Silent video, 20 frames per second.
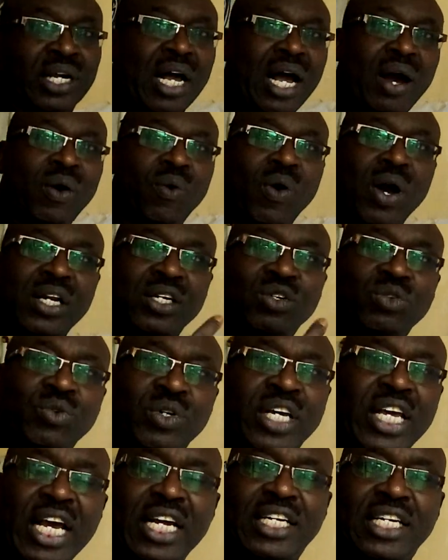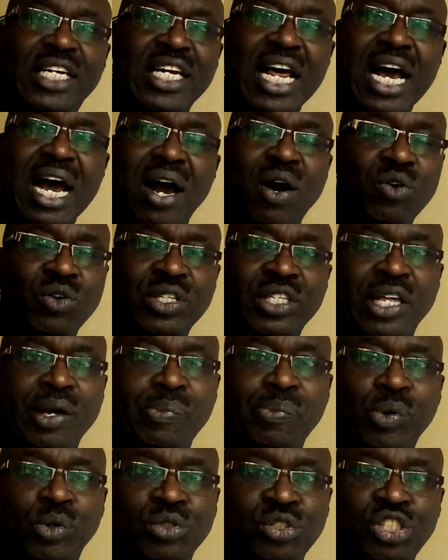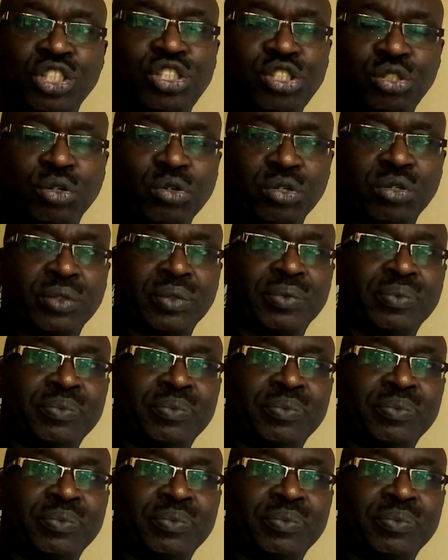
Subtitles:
I want to get now the position.